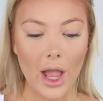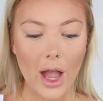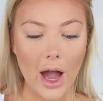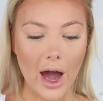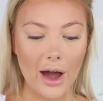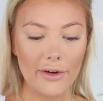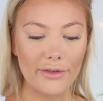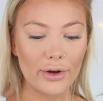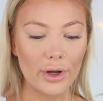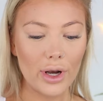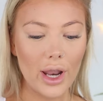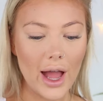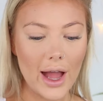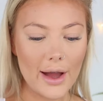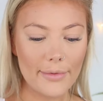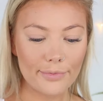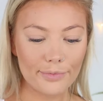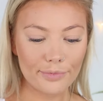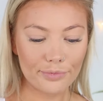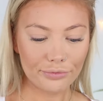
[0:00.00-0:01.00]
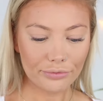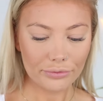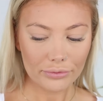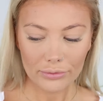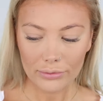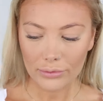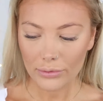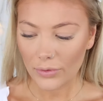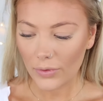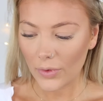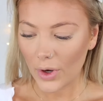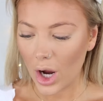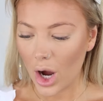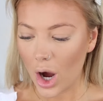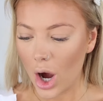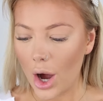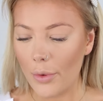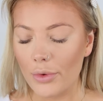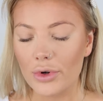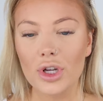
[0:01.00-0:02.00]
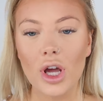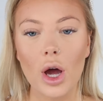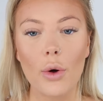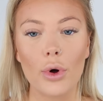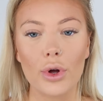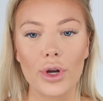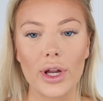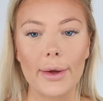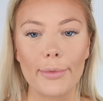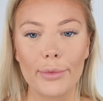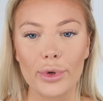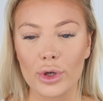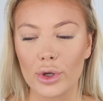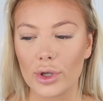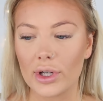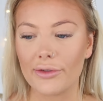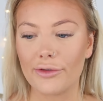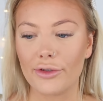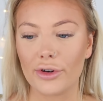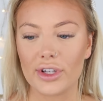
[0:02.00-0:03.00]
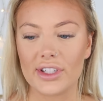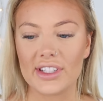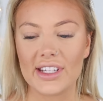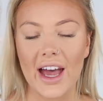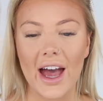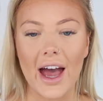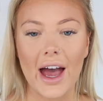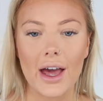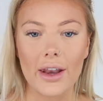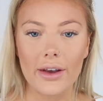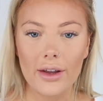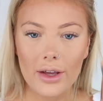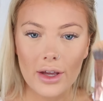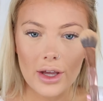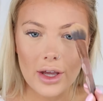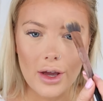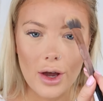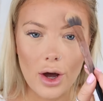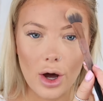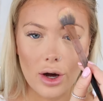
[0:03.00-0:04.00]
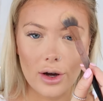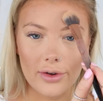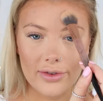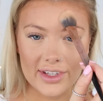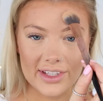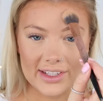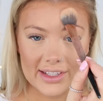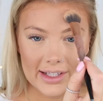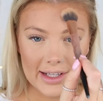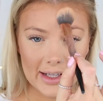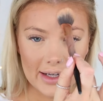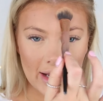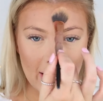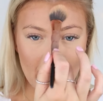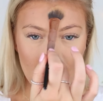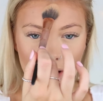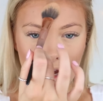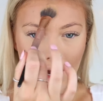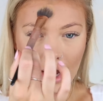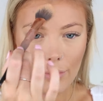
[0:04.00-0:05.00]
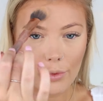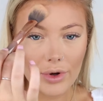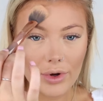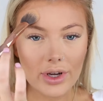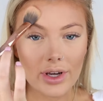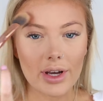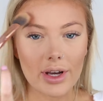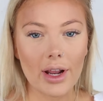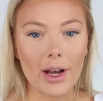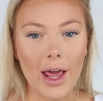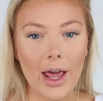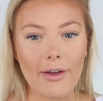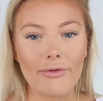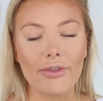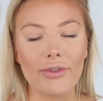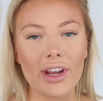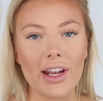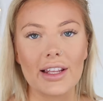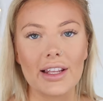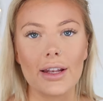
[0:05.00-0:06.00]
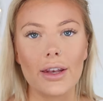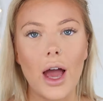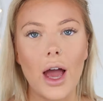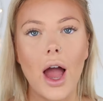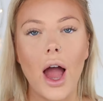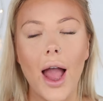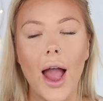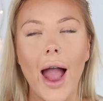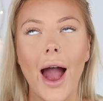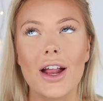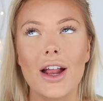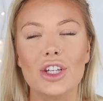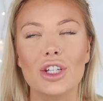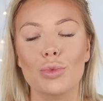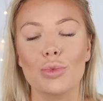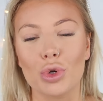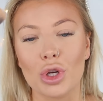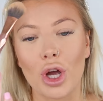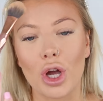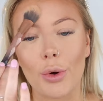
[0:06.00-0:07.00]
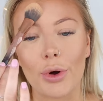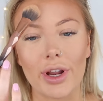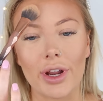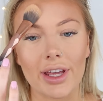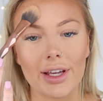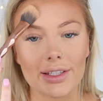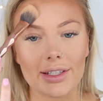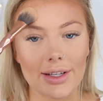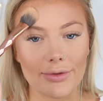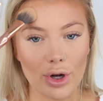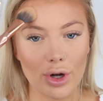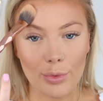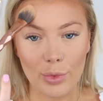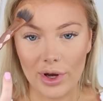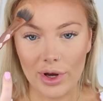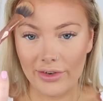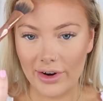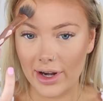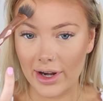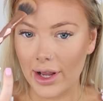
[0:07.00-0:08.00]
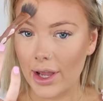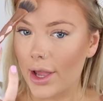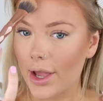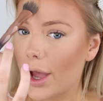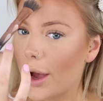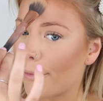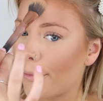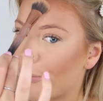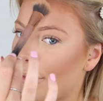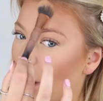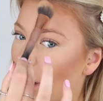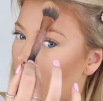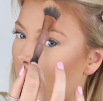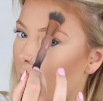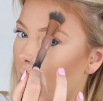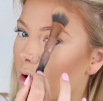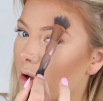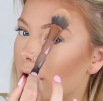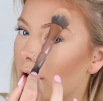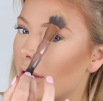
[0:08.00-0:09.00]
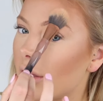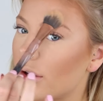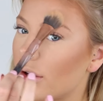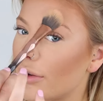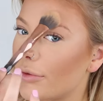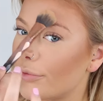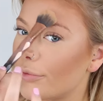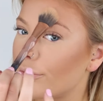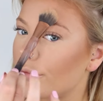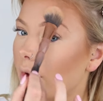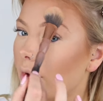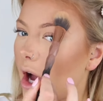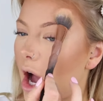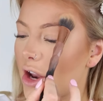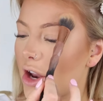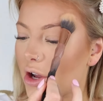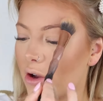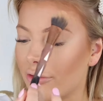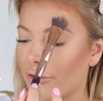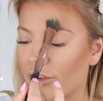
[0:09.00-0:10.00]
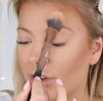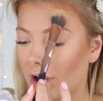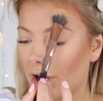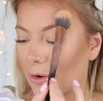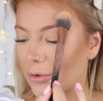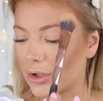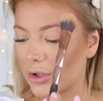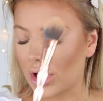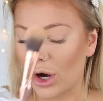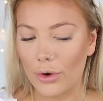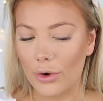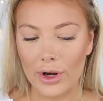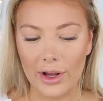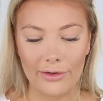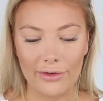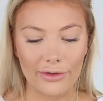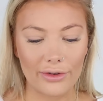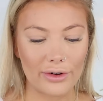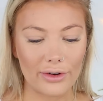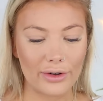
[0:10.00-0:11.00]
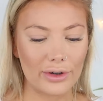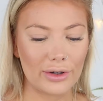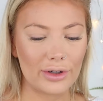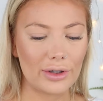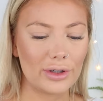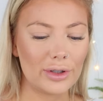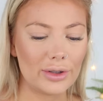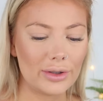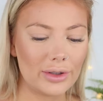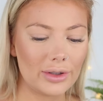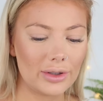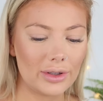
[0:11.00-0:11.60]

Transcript: I feel like I would go on it purely for a tan. Obviously, like, I wouldn't, like, really, like, I actually wouldn't go on it because I've got a boyfriend. But I don't think I would go on it for...